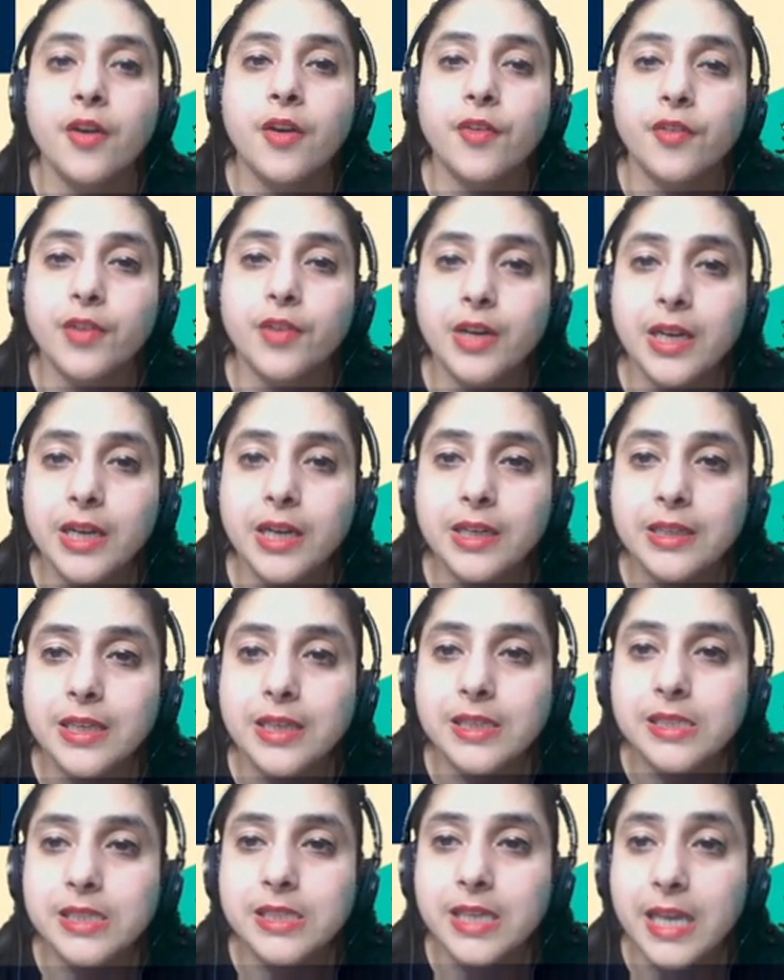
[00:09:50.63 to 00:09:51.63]
read the
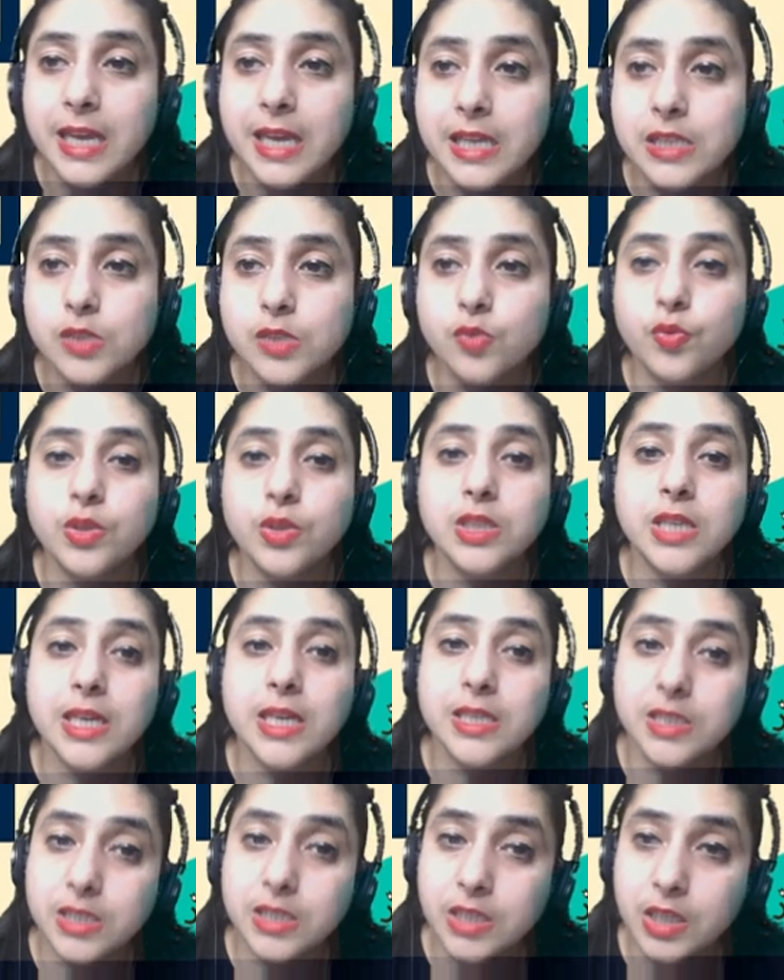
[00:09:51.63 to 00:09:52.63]
scales which
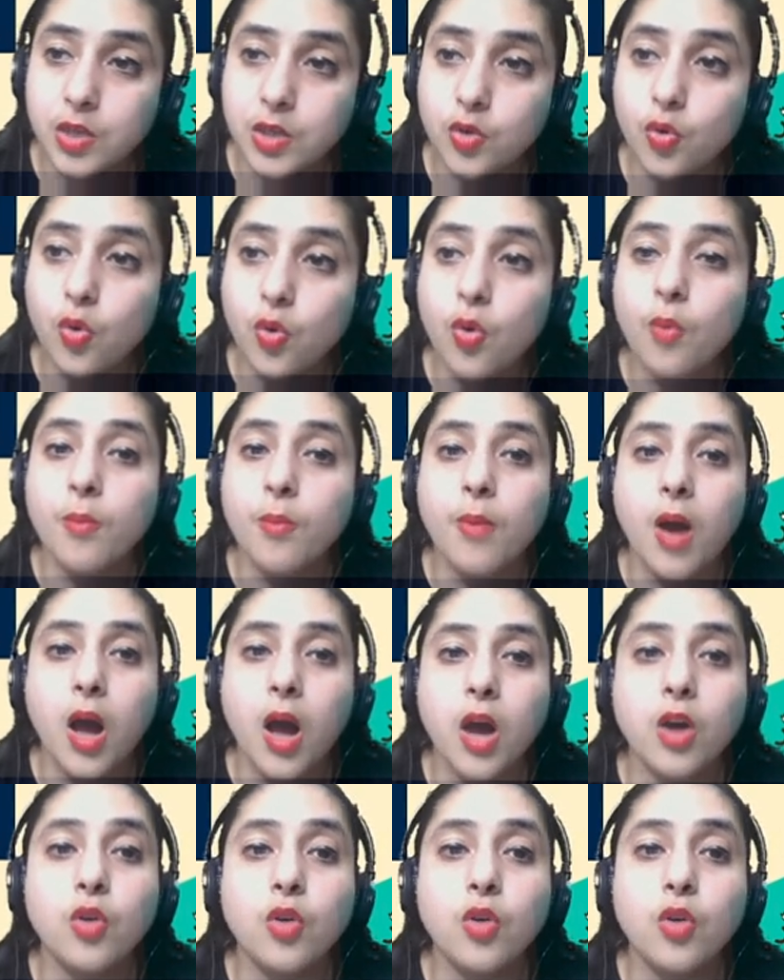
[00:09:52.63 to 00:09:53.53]
has zero mark